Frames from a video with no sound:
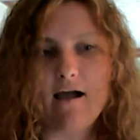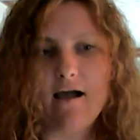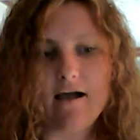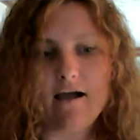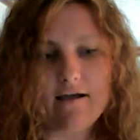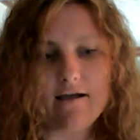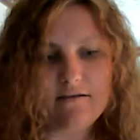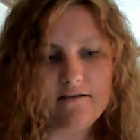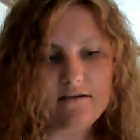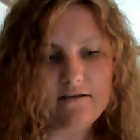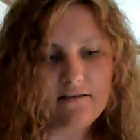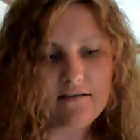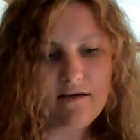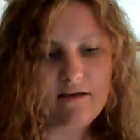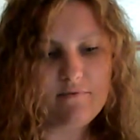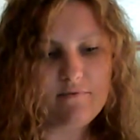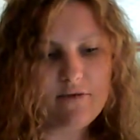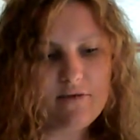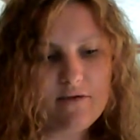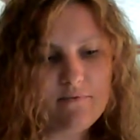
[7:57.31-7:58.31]
I think
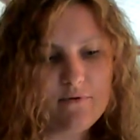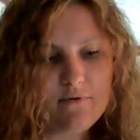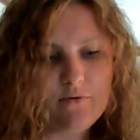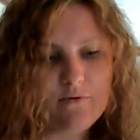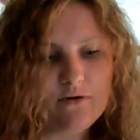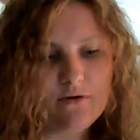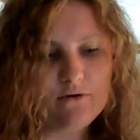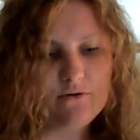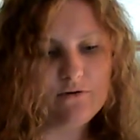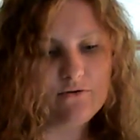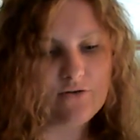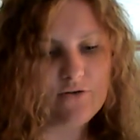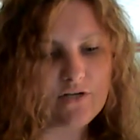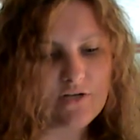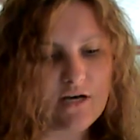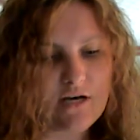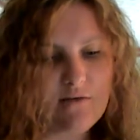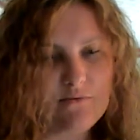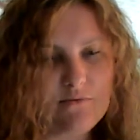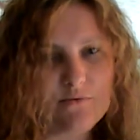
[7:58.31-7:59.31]
that may have been one of those
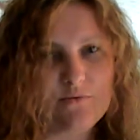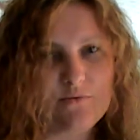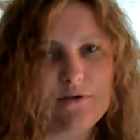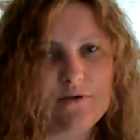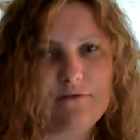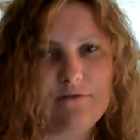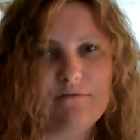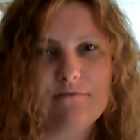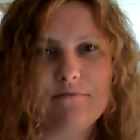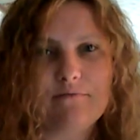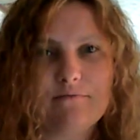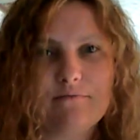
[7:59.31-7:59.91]
times when